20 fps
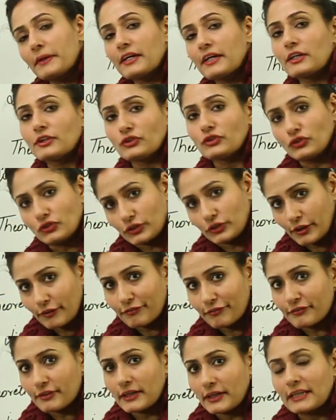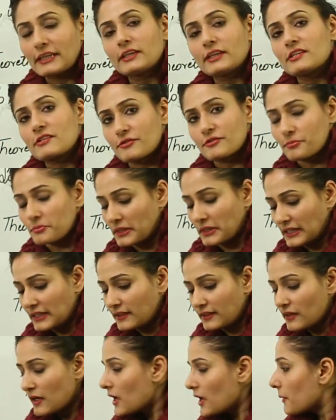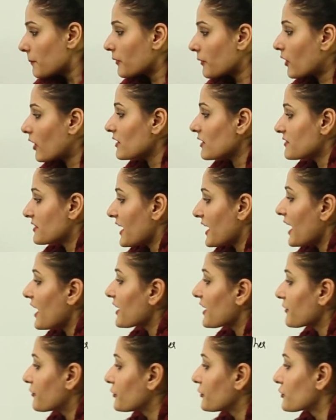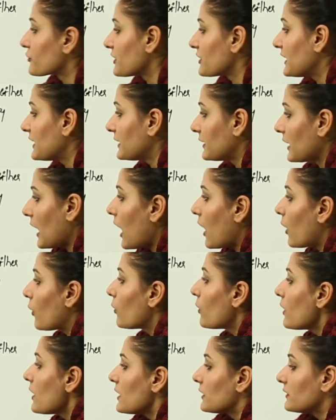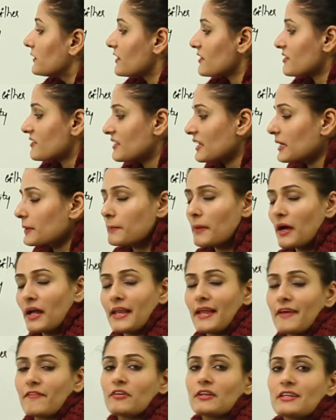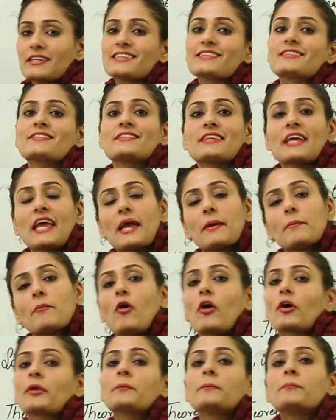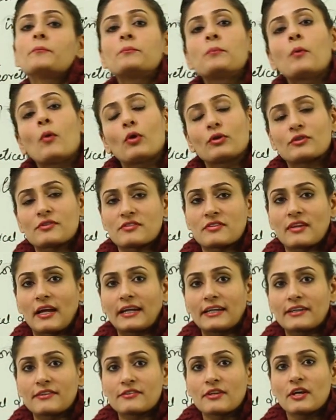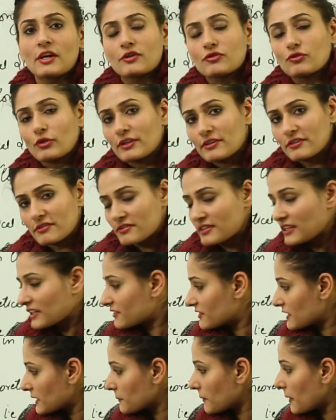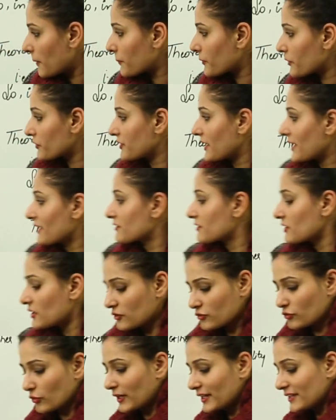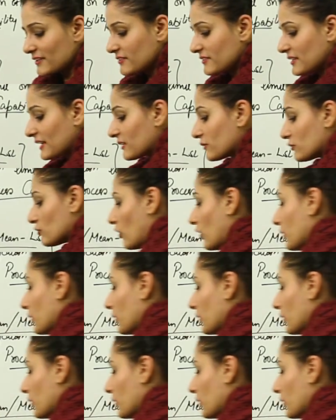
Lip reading: be a shift in this mean, because here if you see now the sigma level is same on both sides. So it's a 6 sigma process, so it's 6